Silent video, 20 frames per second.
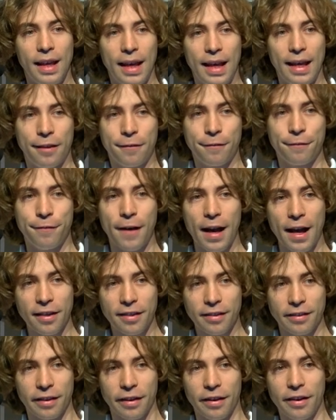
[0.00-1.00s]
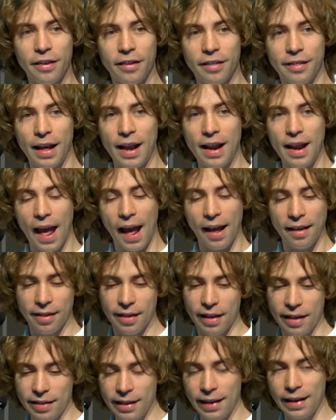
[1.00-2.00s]
is faster than
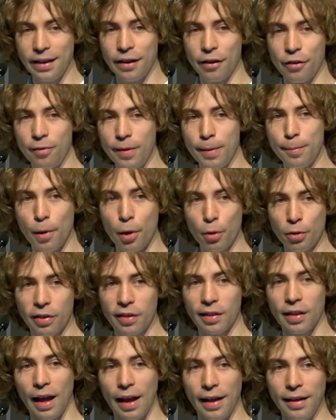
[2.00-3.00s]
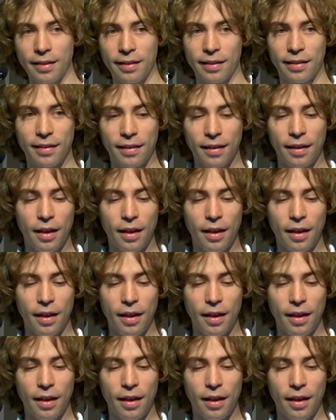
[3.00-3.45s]
accessing a remote slice.